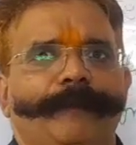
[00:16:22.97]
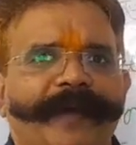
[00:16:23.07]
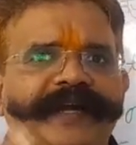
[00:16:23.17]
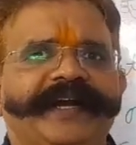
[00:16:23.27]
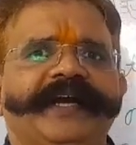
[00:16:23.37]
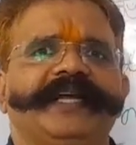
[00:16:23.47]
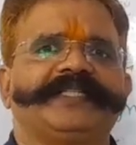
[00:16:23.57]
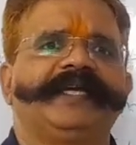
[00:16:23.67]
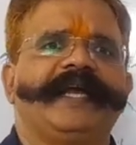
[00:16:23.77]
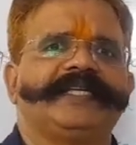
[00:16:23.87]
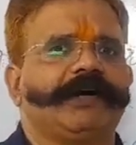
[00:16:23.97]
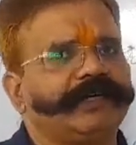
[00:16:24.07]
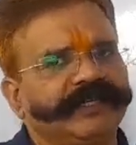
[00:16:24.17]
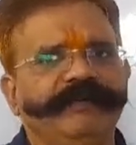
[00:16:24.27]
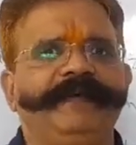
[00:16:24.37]
Penetrant testing has got
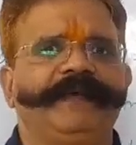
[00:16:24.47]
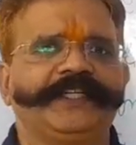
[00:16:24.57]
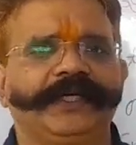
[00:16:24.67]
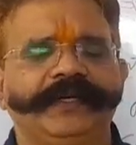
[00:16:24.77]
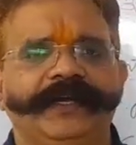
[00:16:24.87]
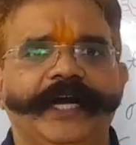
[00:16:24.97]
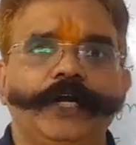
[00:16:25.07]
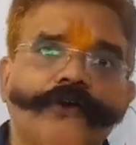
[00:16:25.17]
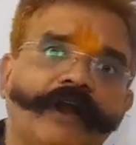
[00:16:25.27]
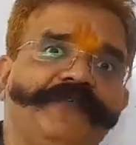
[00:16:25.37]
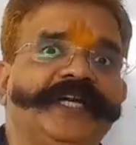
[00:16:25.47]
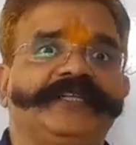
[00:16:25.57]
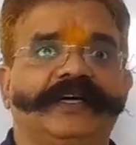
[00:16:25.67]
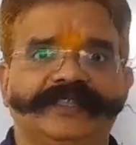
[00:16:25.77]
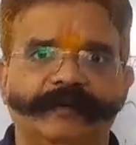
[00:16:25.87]
some limitation, radiography has
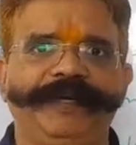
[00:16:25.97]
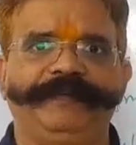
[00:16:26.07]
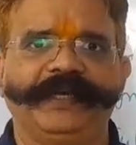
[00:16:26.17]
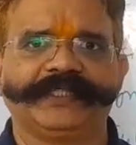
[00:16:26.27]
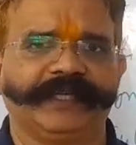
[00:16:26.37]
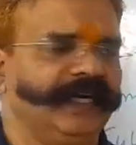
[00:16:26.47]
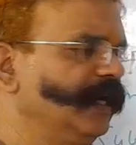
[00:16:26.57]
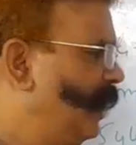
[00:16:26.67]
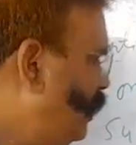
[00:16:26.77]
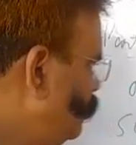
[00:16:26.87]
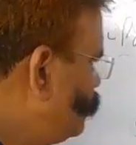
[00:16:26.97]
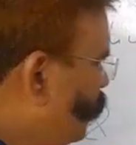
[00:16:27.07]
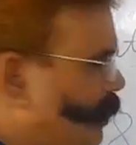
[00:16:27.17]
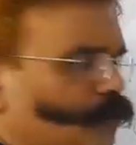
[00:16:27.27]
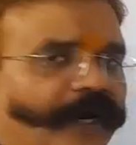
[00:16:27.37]
got some limitation, and this
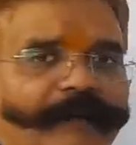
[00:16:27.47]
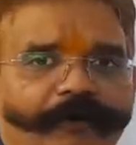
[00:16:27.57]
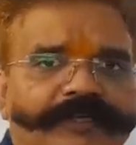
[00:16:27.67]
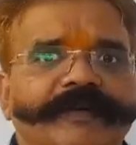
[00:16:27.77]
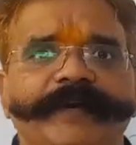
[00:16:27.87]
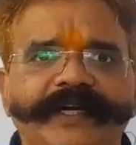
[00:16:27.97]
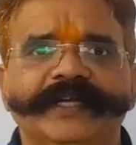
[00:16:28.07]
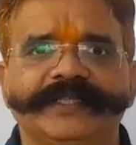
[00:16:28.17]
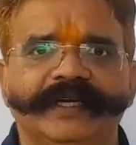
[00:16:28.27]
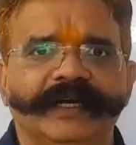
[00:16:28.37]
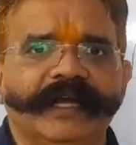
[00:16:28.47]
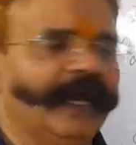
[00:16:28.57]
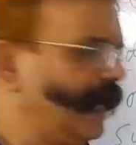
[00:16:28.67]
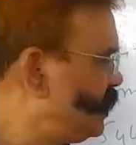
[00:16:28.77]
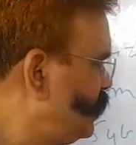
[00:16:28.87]
also have got some limitation,
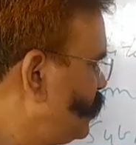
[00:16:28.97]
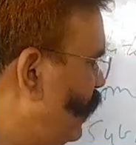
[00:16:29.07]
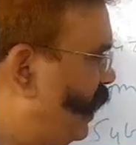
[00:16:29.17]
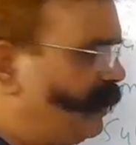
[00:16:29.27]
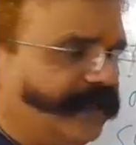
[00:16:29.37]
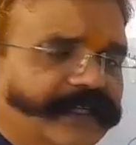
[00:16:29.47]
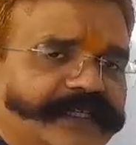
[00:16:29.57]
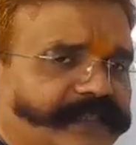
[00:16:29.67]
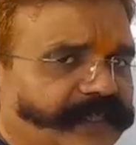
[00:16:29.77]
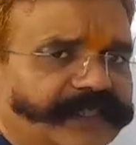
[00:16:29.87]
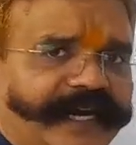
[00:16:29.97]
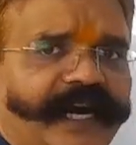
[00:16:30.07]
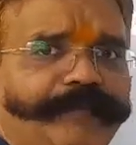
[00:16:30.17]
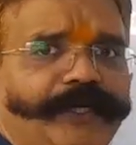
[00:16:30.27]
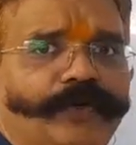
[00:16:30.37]
as this
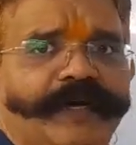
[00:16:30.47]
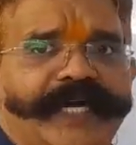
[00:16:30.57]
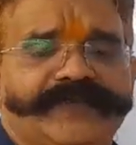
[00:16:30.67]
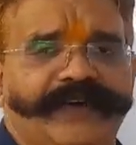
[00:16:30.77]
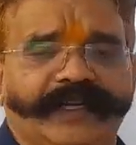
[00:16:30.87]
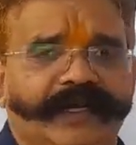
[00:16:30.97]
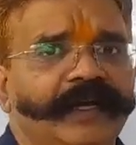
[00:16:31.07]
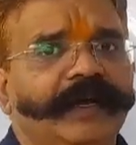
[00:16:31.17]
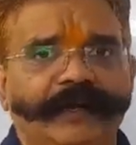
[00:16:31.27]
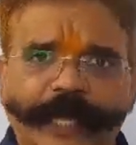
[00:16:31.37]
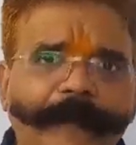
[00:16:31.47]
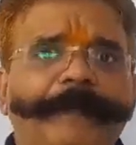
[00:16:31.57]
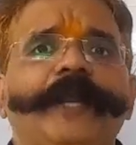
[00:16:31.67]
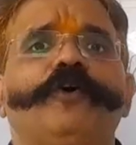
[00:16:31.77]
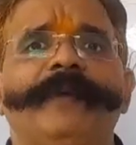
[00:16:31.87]
cannot be utilized for the
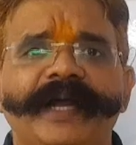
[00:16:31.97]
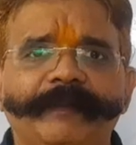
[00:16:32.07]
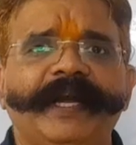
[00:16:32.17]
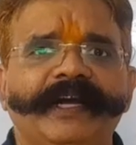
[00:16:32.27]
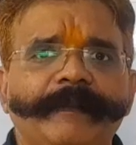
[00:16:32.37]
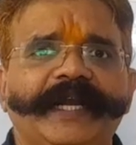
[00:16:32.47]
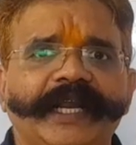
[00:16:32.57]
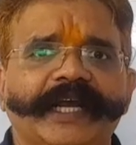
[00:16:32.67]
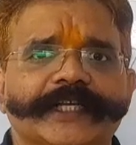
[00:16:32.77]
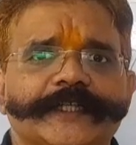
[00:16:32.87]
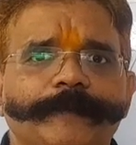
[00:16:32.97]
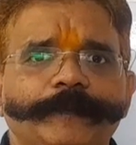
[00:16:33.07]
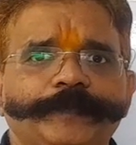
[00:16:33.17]
non-ferromagnetic materials.